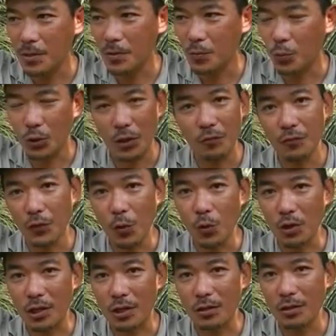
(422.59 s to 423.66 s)
would
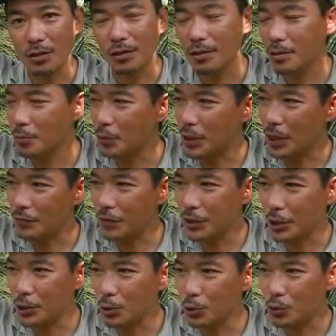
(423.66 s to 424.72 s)
invoke whenever
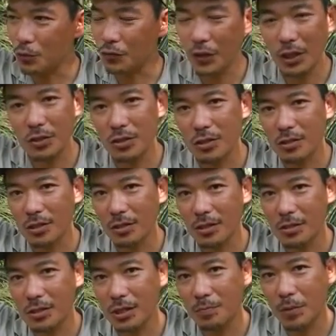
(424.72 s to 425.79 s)
they go to villages and they
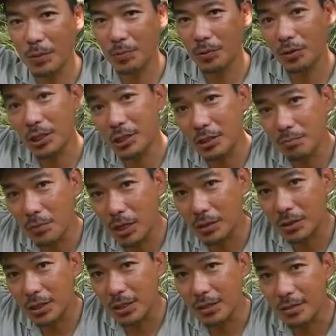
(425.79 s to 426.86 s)
see people eating
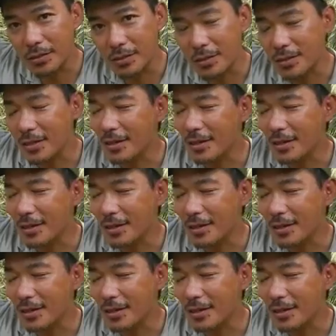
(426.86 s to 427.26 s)
mud cakes.